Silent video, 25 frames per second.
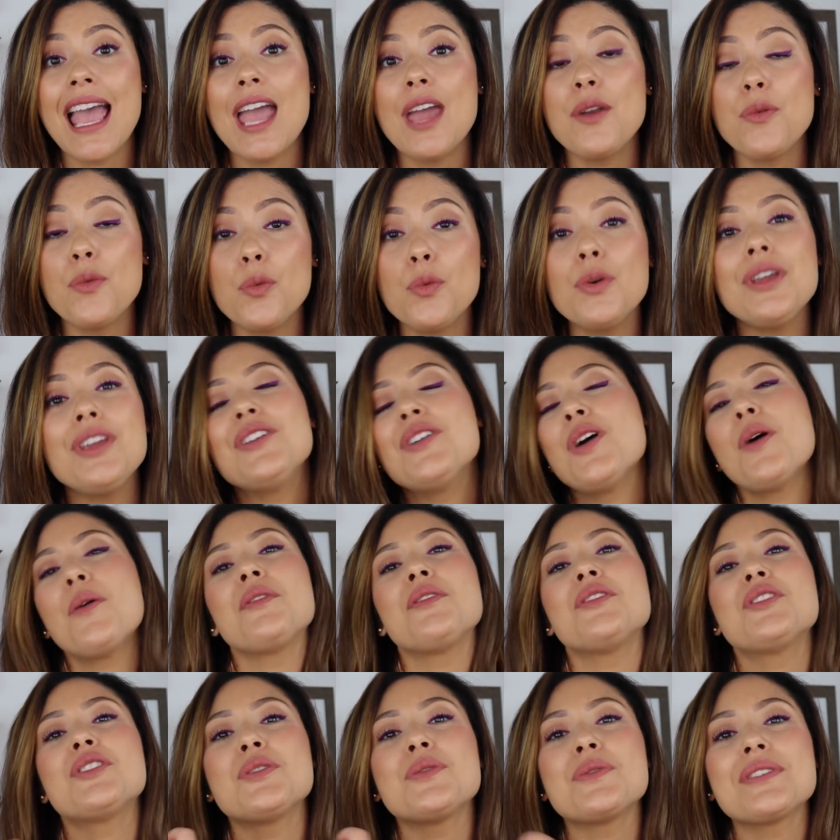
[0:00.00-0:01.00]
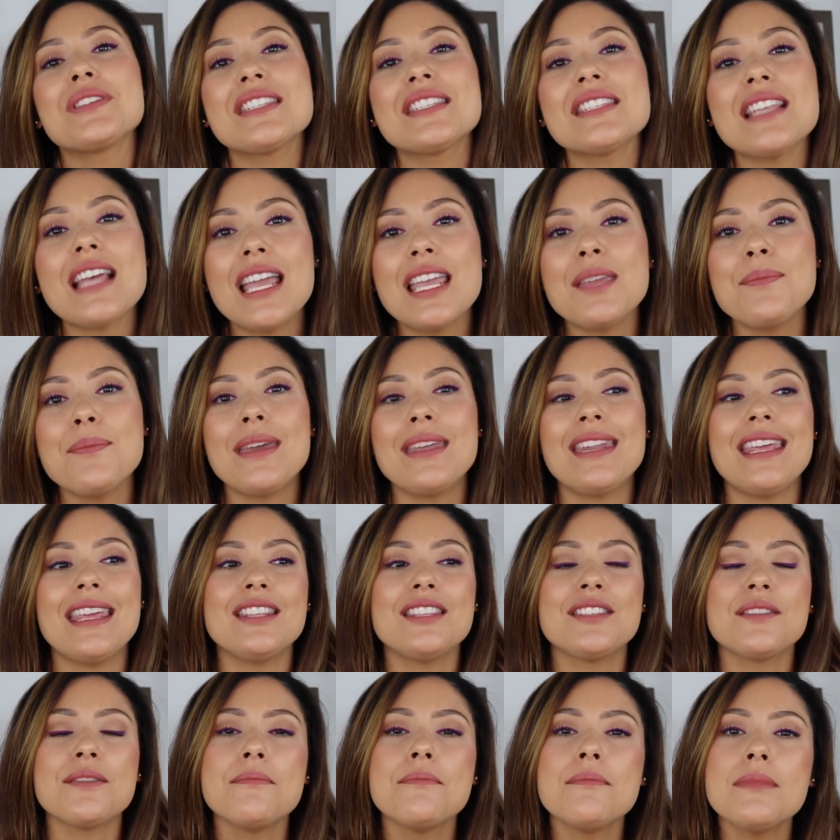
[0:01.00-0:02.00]
and we go into assignment
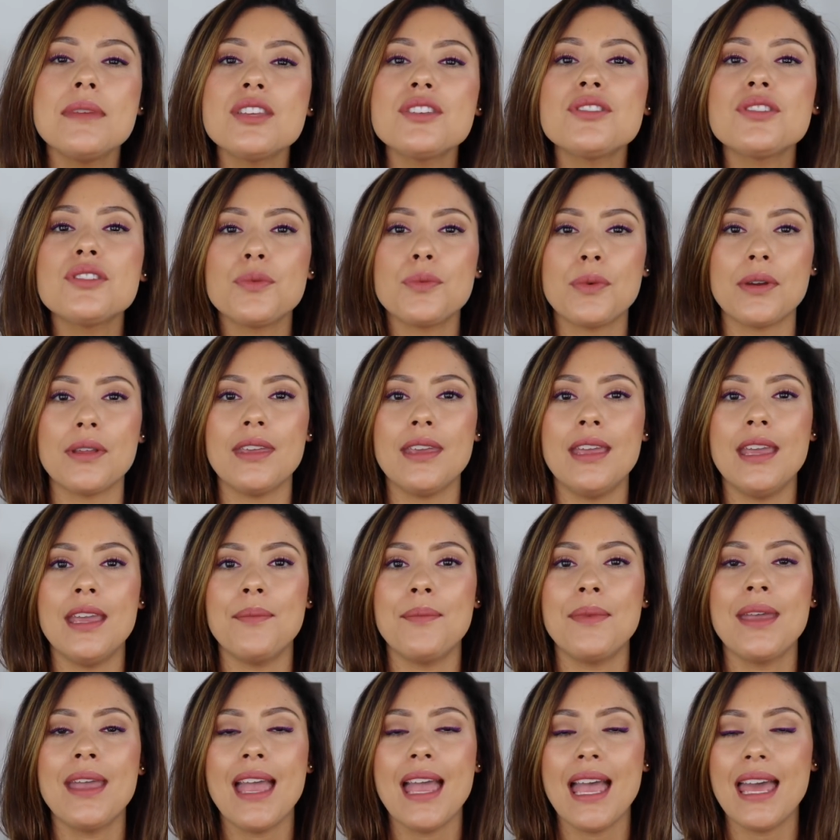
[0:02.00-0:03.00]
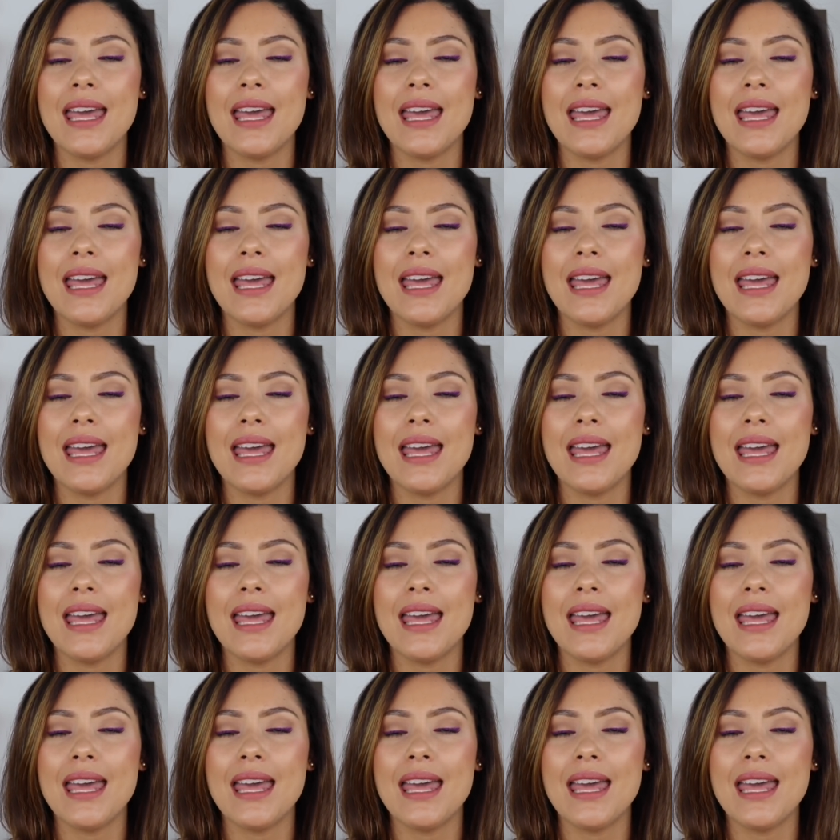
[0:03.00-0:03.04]
and to mission with him